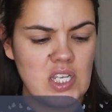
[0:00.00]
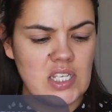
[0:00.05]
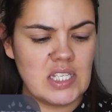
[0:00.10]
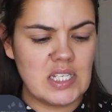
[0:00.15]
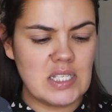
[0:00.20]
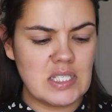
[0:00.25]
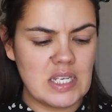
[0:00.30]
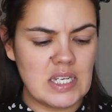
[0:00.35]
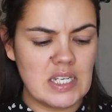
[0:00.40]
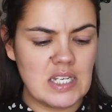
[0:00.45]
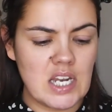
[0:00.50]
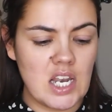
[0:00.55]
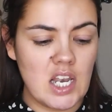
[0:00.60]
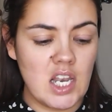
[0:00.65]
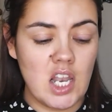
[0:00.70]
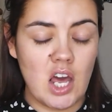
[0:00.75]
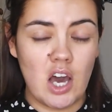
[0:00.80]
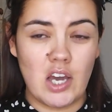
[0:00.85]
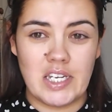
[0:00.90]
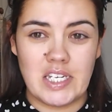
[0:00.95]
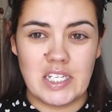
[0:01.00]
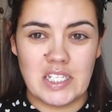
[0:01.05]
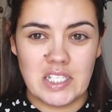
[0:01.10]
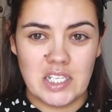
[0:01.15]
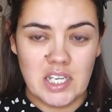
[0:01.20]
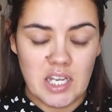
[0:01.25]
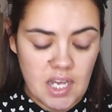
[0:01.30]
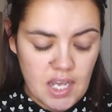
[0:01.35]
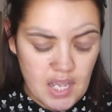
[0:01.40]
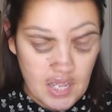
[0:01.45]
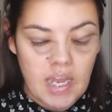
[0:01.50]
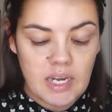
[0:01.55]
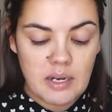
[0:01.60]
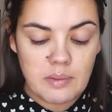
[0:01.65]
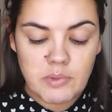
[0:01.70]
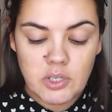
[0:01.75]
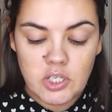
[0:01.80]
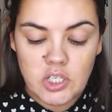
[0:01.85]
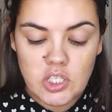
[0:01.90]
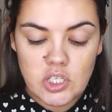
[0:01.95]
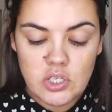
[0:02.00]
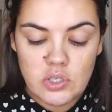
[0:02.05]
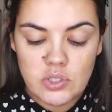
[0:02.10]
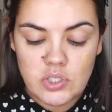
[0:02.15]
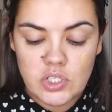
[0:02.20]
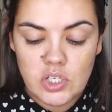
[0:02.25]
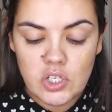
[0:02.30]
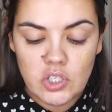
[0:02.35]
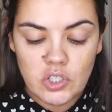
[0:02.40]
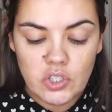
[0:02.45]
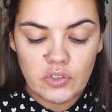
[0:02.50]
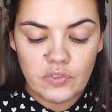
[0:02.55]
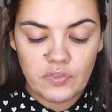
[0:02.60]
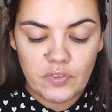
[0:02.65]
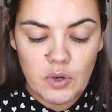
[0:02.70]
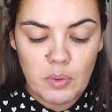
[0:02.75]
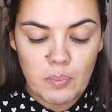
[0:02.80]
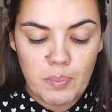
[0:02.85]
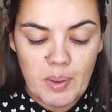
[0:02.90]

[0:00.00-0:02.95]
This is in light, and I'm going to use the Look Good Feel